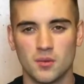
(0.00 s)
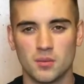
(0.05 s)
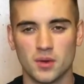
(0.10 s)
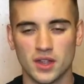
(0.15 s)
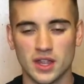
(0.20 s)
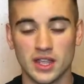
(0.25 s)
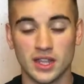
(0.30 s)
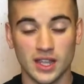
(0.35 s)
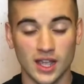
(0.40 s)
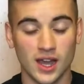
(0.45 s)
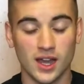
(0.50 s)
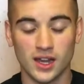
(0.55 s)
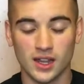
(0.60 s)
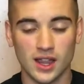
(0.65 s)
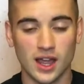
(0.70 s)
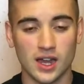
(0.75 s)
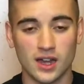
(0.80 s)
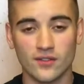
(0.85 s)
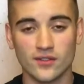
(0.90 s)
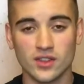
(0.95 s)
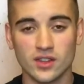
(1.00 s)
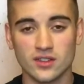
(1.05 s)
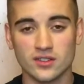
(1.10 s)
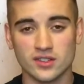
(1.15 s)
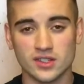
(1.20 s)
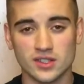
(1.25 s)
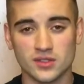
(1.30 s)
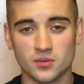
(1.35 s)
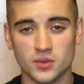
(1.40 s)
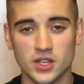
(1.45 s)
But it got a lot of
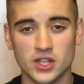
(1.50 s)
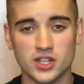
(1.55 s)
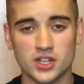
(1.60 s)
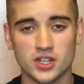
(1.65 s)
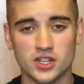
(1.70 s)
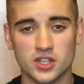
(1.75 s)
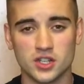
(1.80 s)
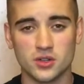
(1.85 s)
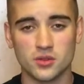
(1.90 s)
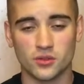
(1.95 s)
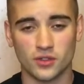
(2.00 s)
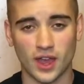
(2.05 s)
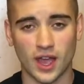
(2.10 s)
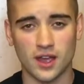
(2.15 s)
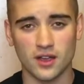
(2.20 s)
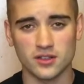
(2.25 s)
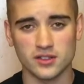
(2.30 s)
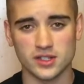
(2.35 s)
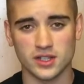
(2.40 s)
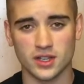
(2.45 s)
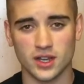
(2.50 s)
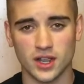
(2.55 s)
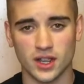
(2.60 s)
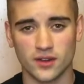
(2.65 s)
views. It's reaching 2,000.